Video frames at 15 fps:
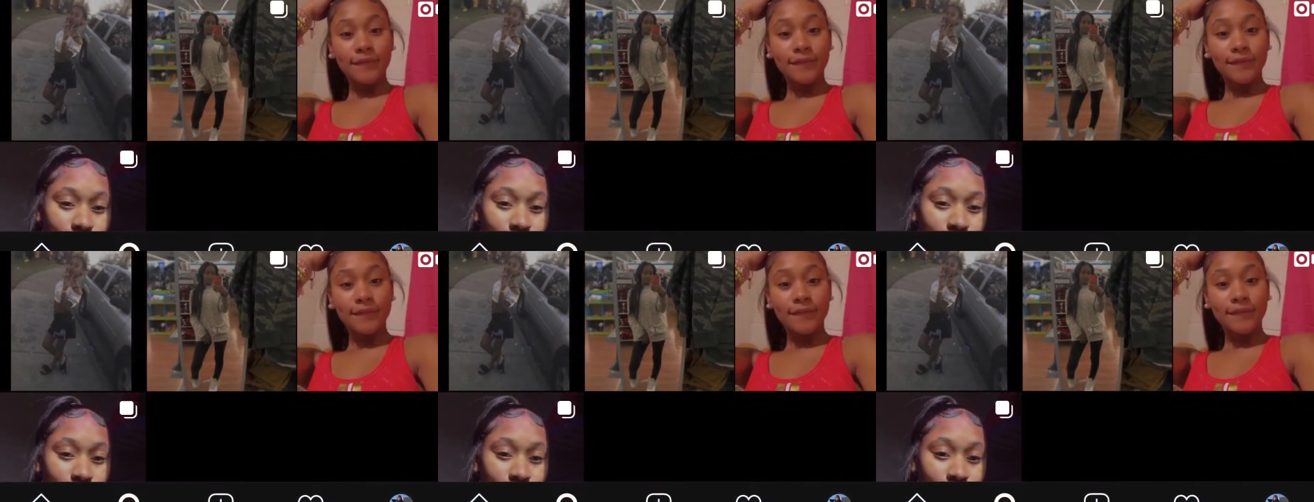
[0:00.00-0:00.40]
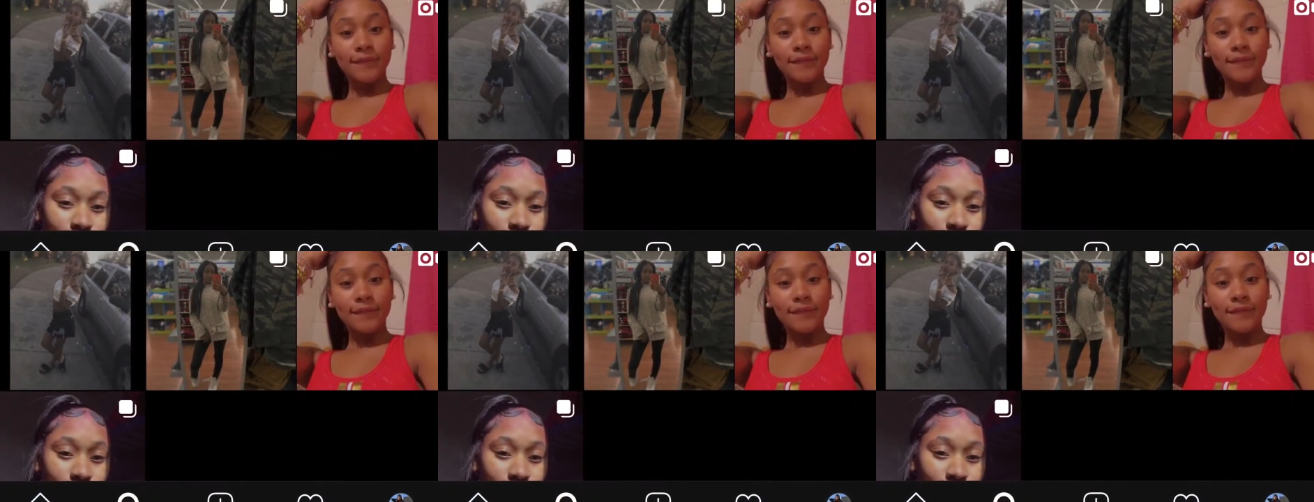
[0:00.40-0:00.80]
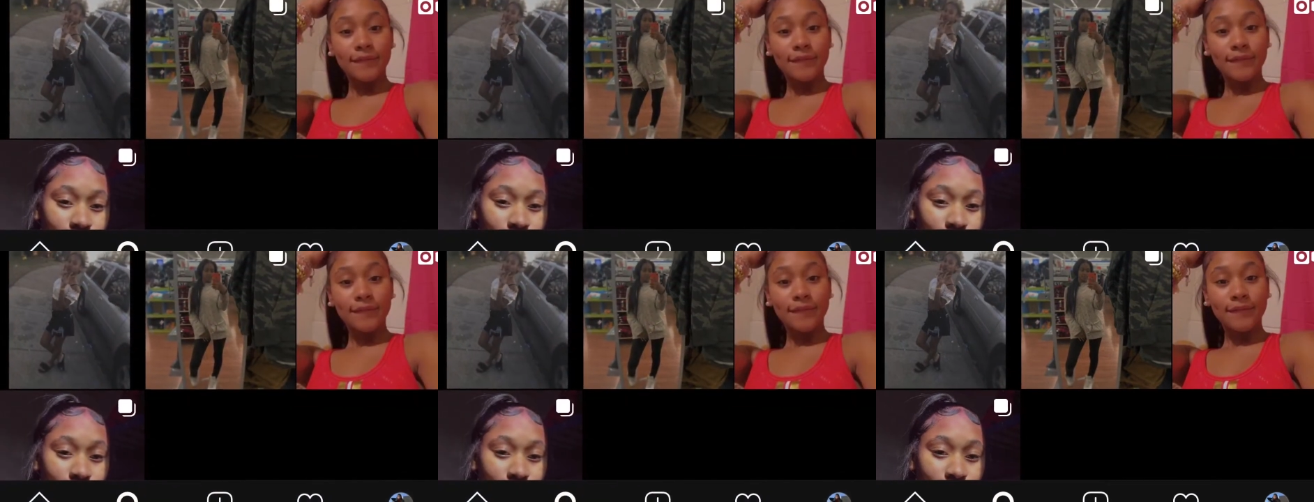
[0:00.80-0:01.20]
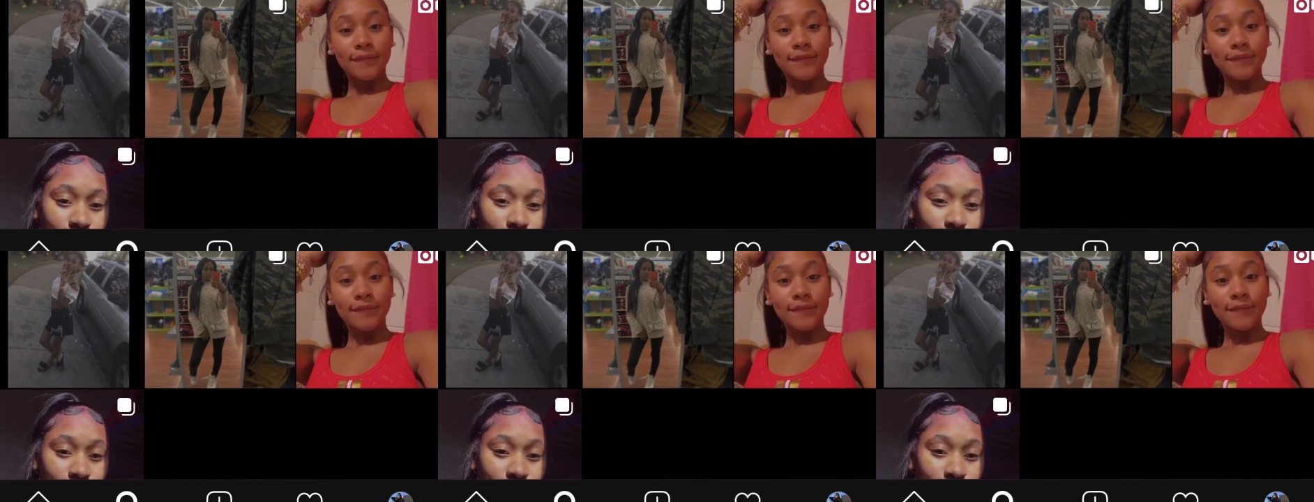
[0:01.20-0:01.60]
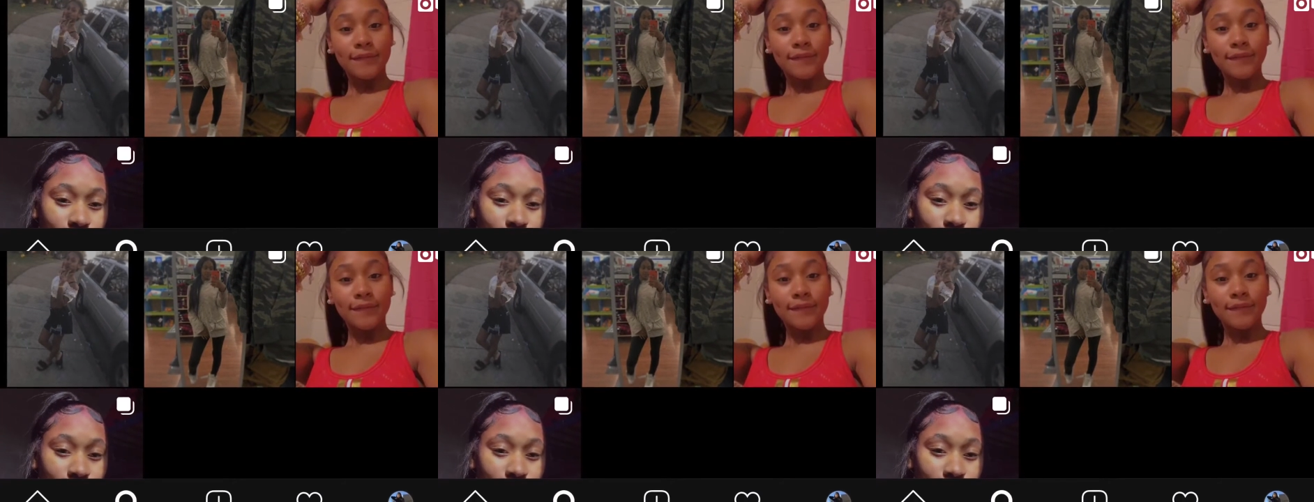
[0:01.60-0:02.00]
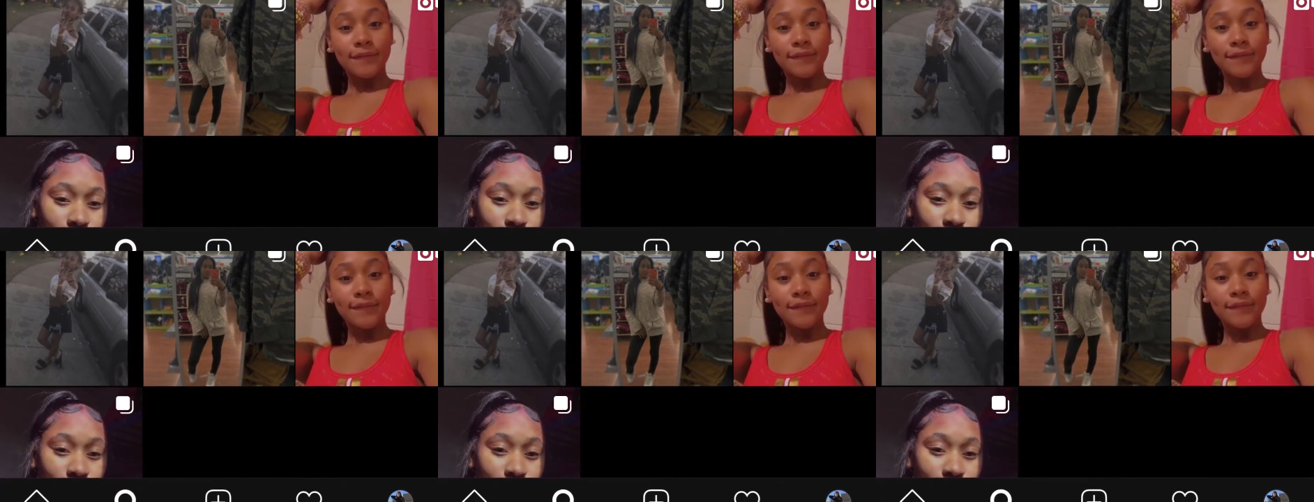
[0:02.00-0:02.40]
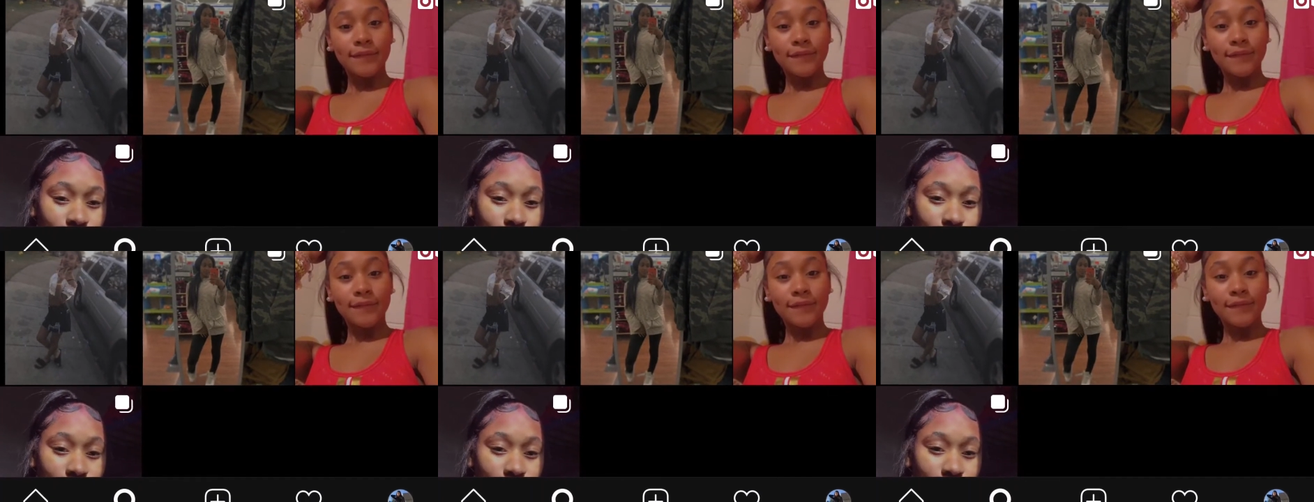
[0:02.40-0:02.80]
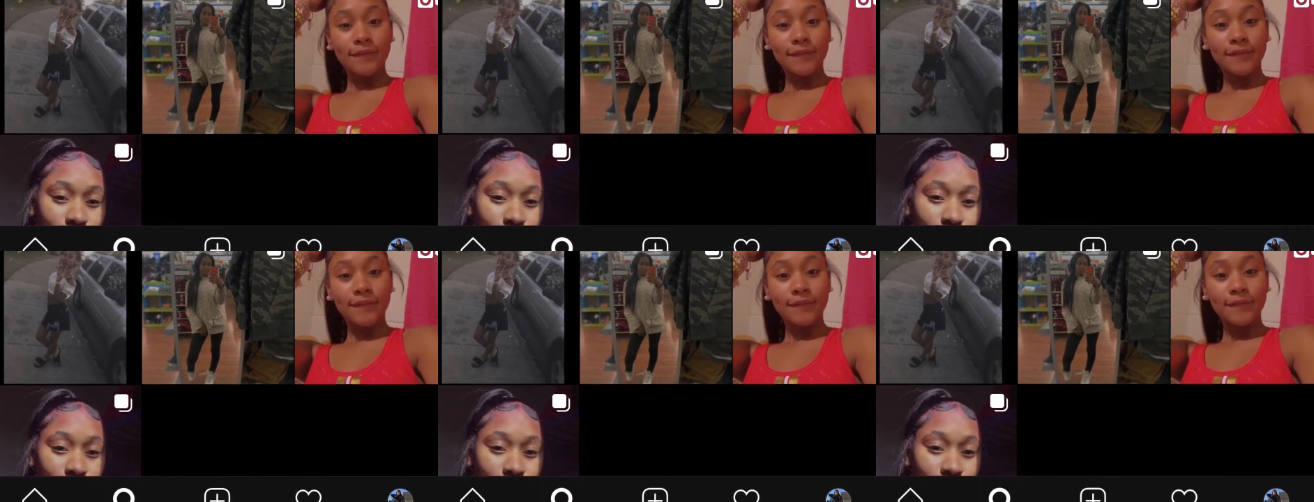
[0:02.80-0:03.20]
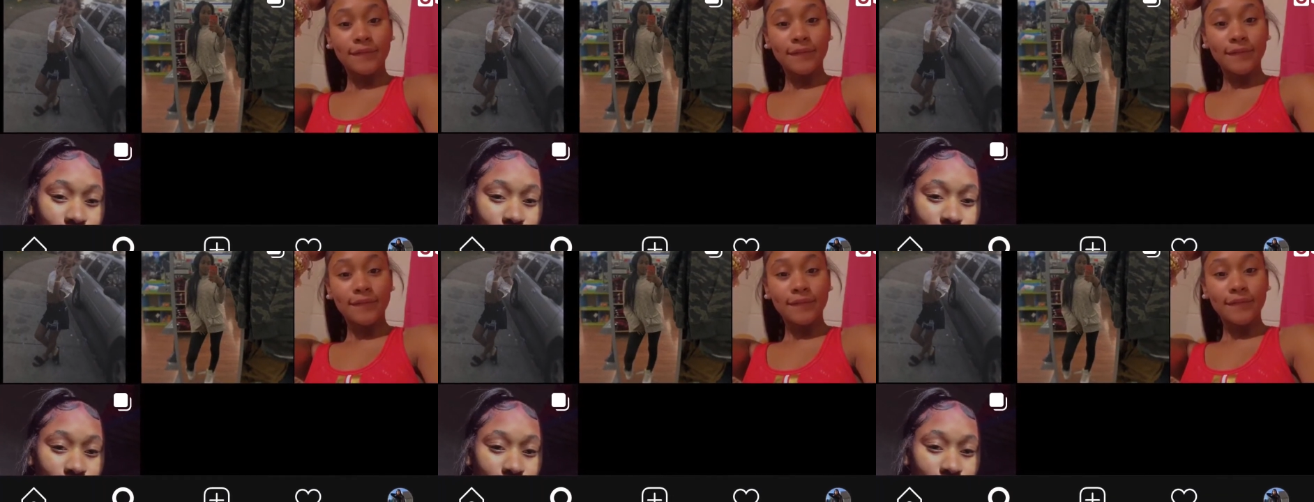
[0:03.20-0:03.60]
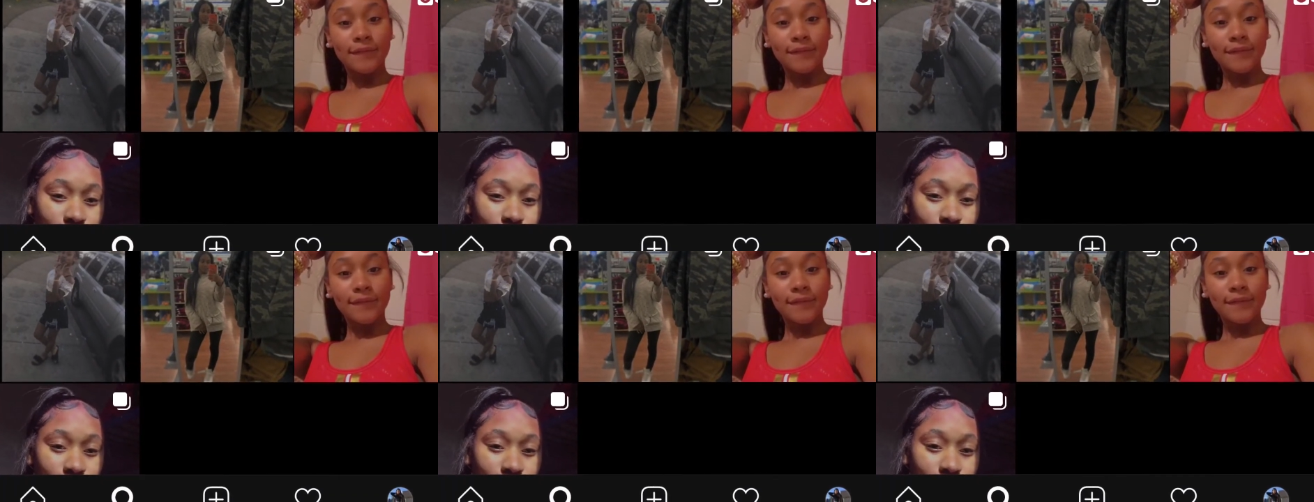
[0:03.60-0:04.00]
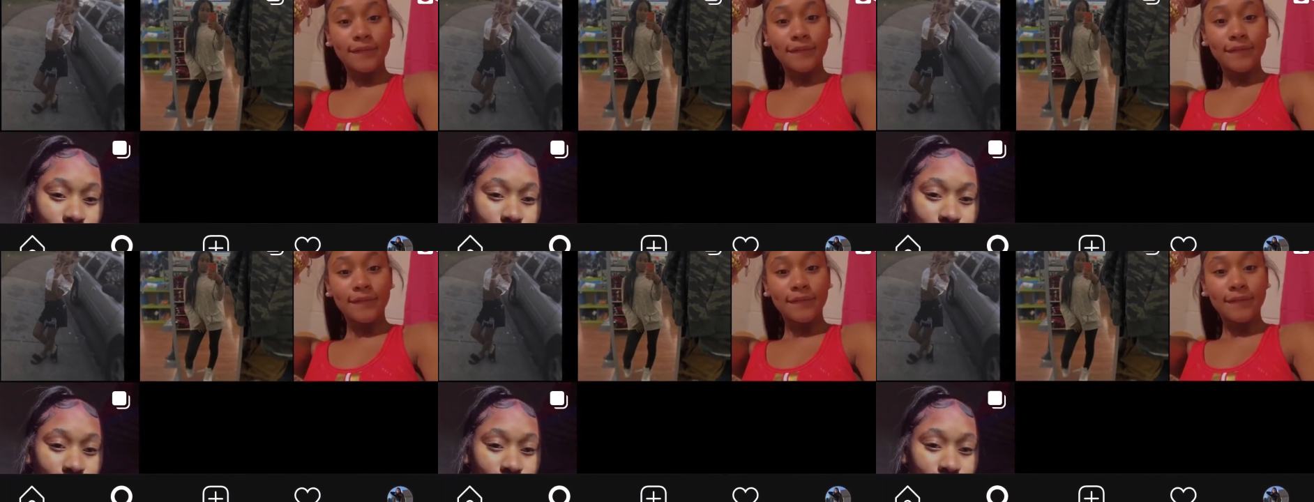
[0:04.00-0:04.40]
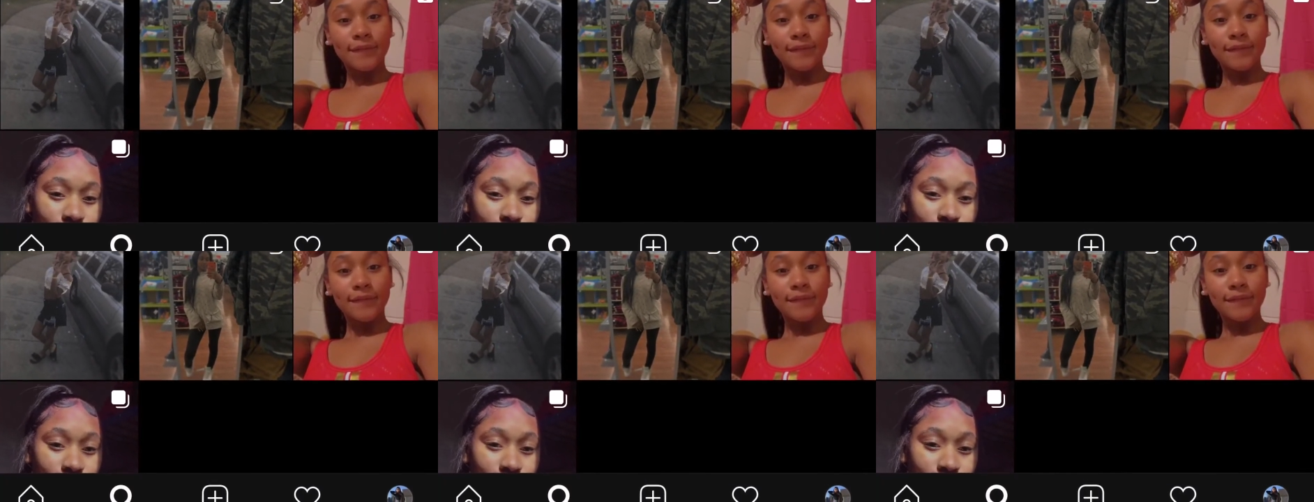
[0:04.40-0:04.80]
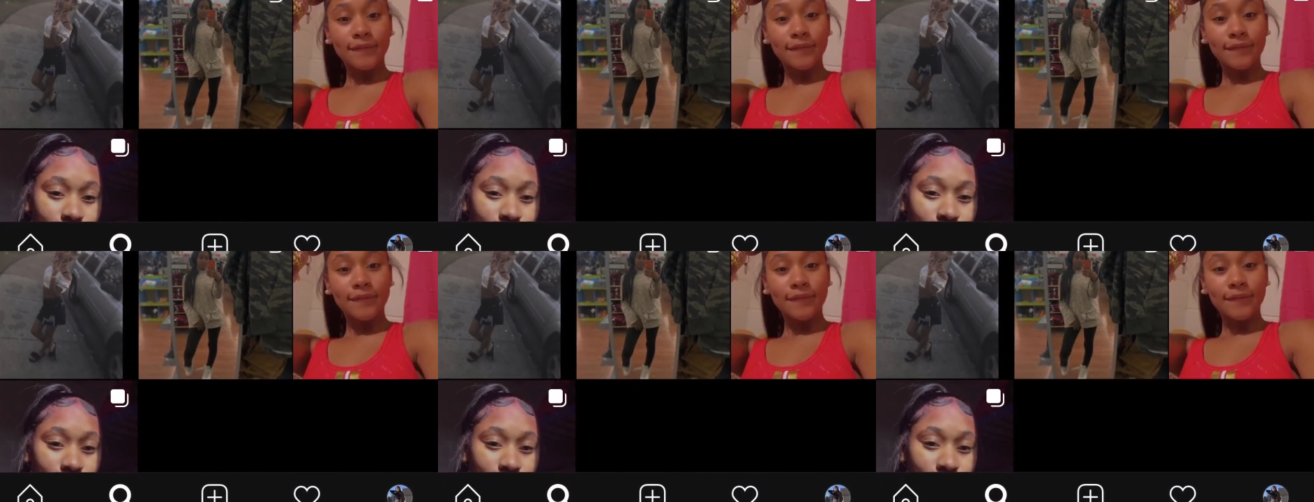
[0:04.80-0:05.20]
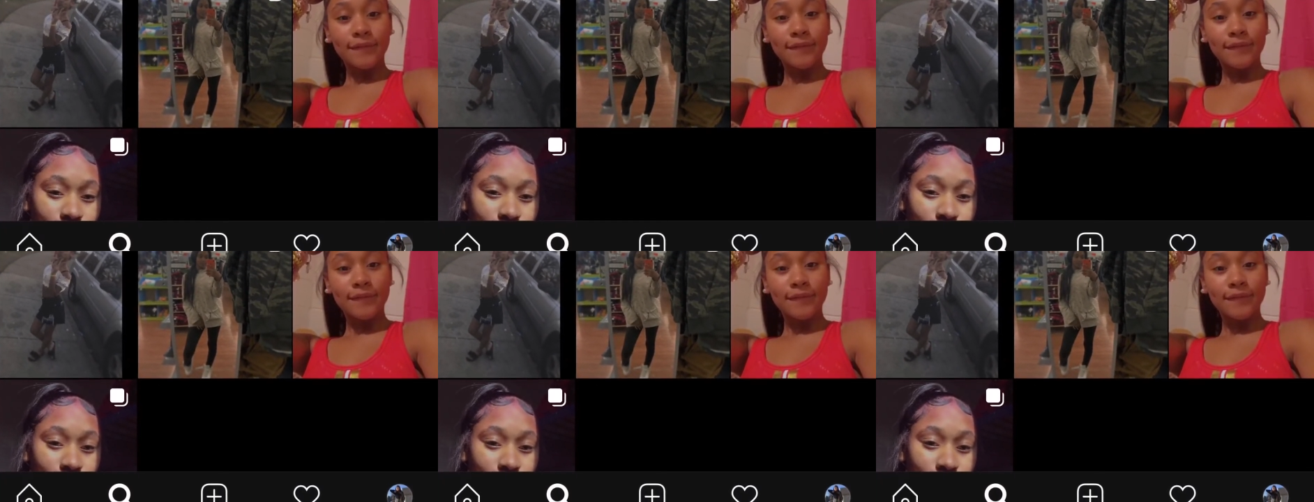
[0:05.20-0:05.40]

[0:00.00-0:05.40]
Nobody speaks.